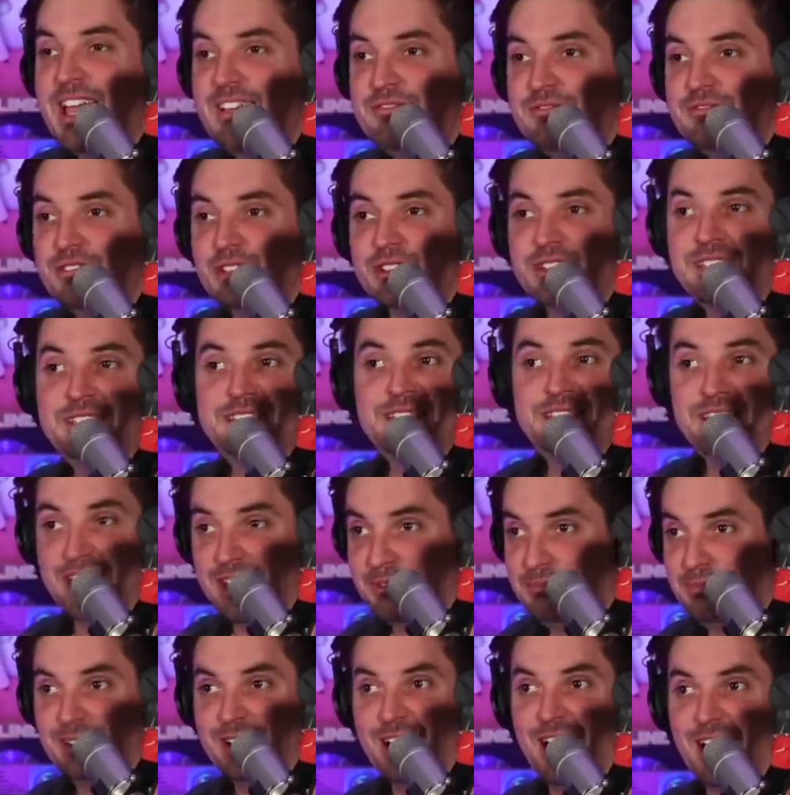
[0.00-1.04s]
every yeah.
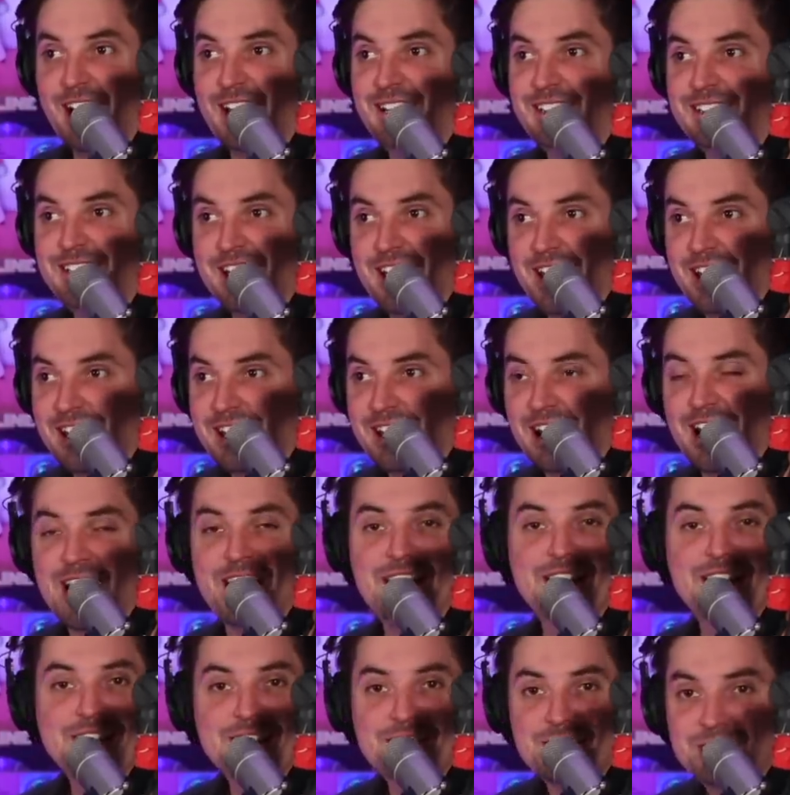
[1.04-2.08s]
sip I take,
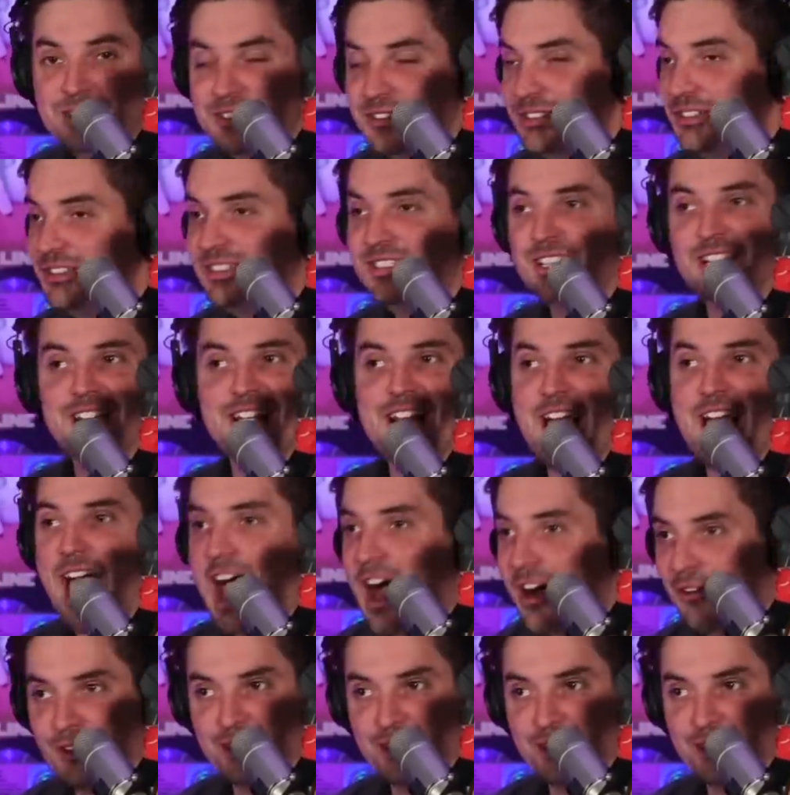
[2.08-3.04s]
I lose an Six hour.